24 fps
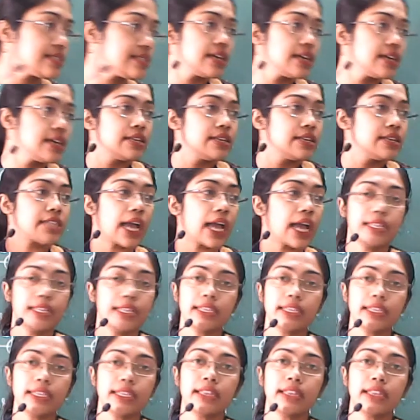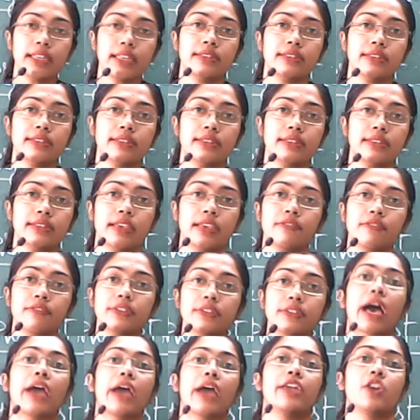title itself is
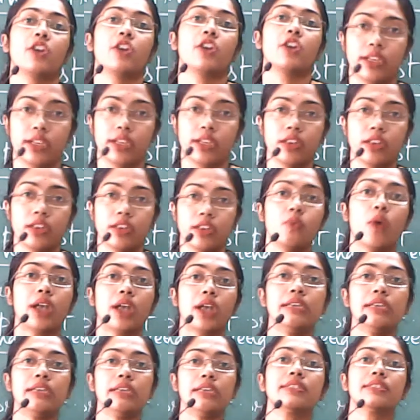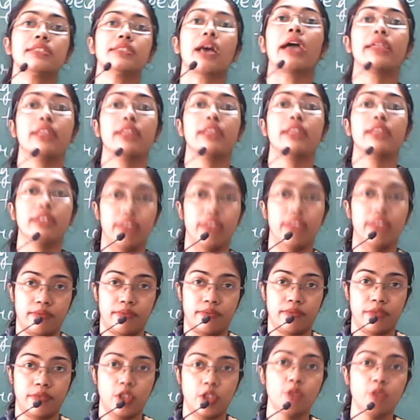ironic. Now, what is irony?
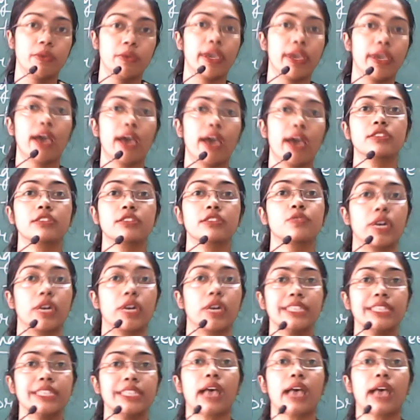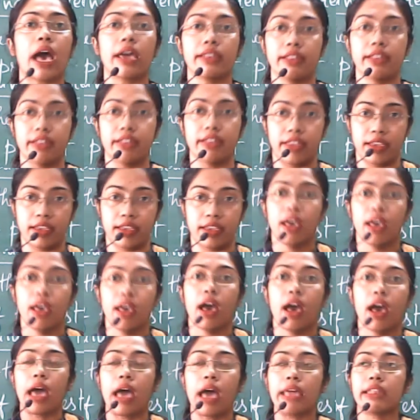You may ask, what is irony?
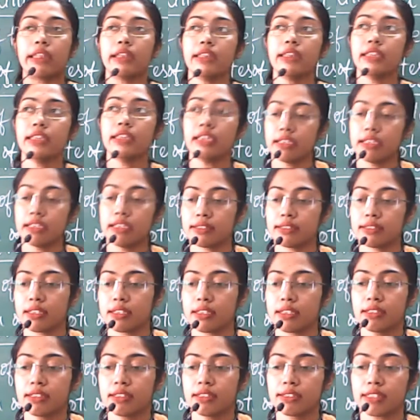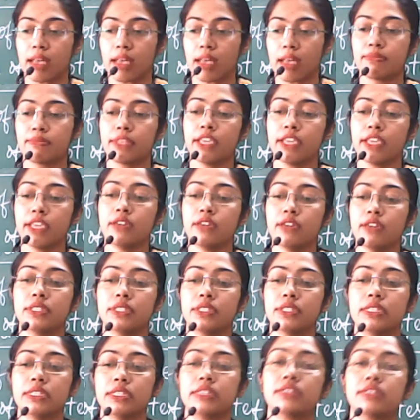Irony is something which
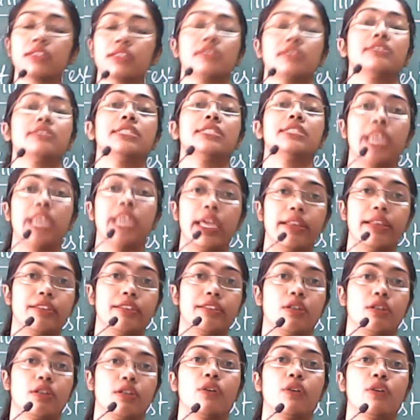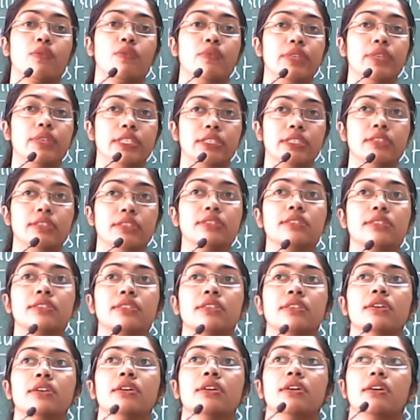is said or which is
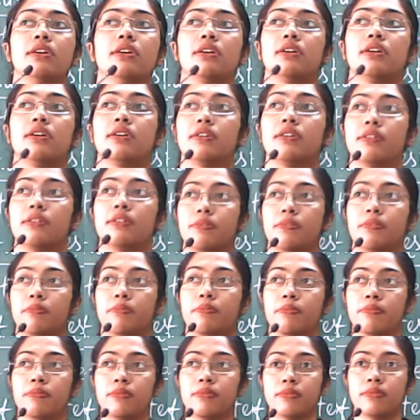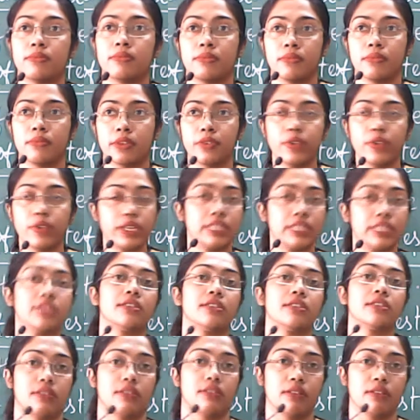written
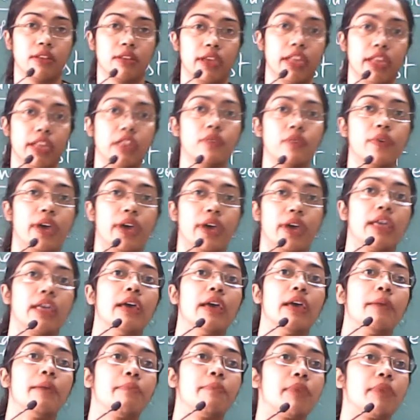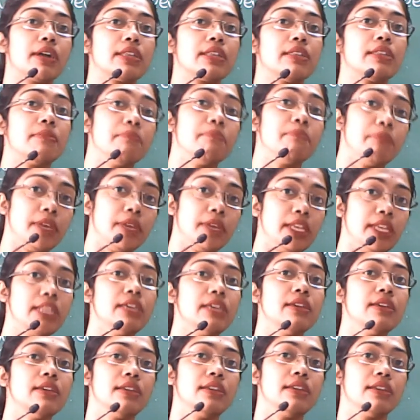anywhere, but the meaning
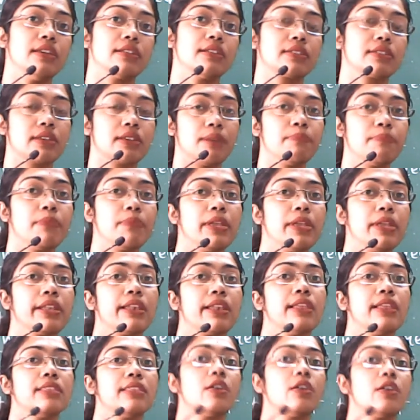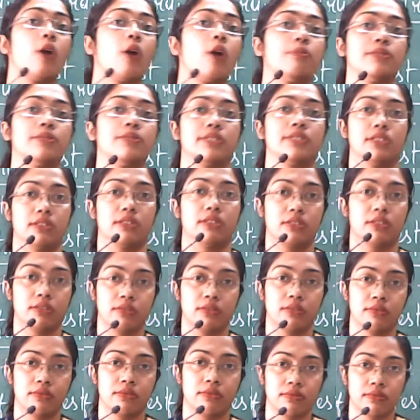is completely the opposite.
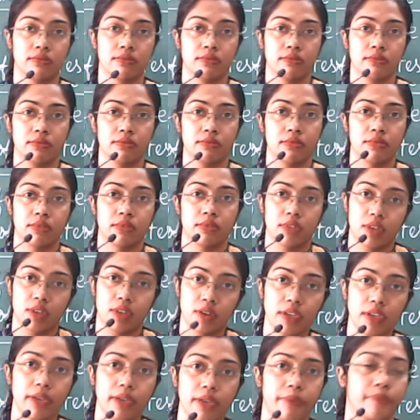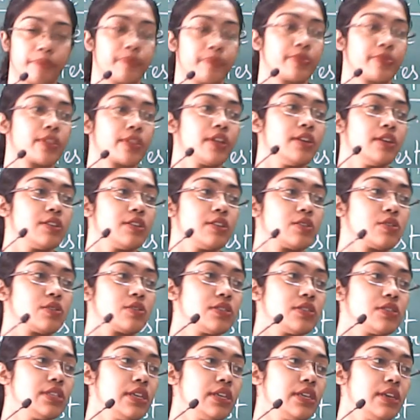Okay, so
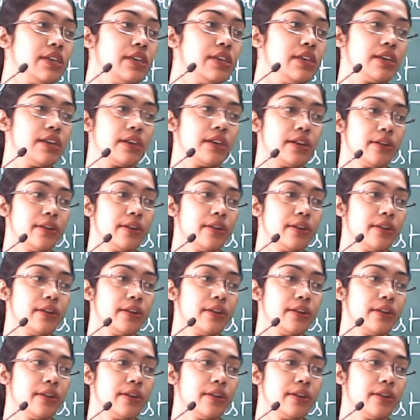see here,